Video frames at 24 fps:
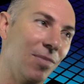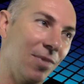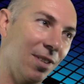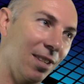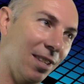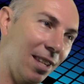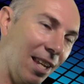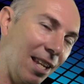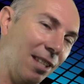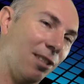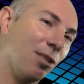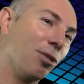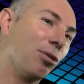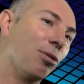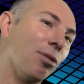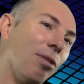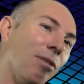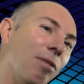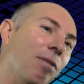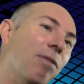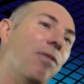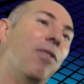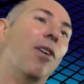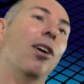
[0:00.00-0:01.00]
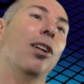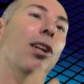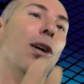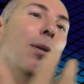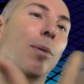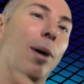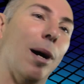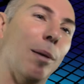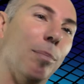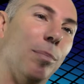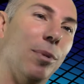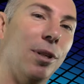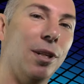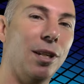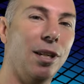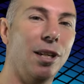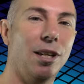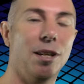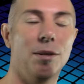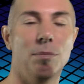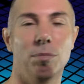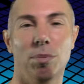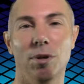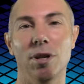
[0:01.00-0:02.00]
need to sort of follow up
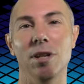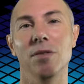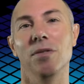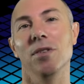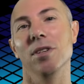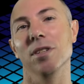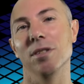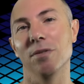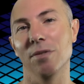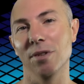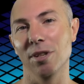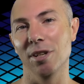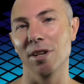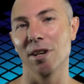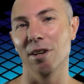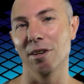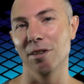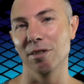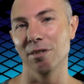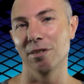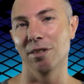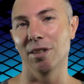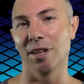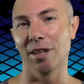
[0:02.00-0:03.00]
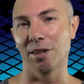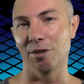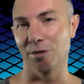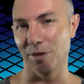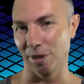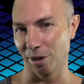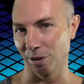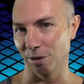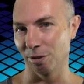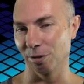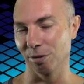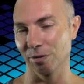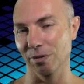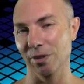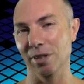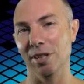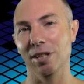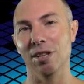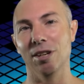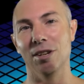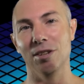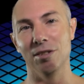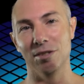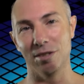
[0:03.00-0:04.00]
previous videos like crinkle
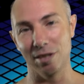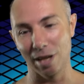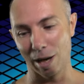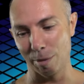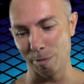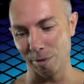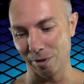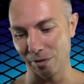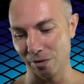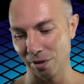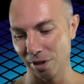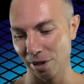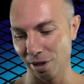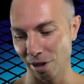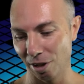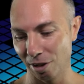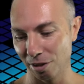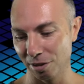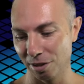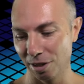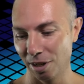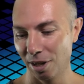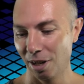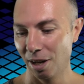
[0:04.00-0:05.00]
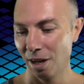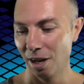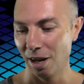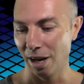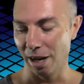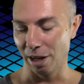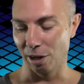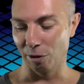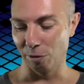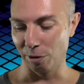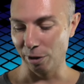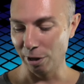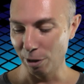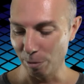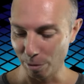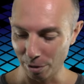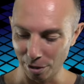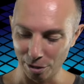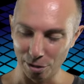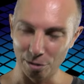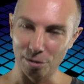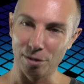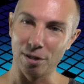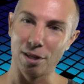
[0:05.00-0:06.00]
videos, tapping videos. And I really
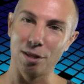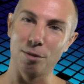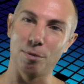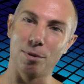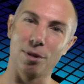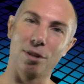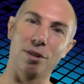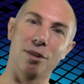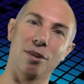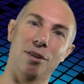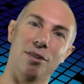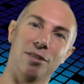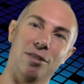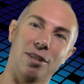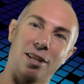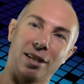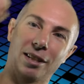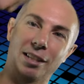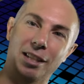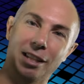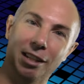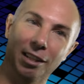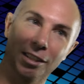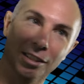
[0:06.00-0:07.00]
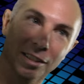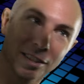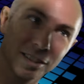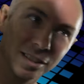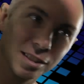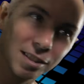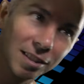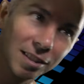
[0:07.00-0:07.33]
want to do another one of those like little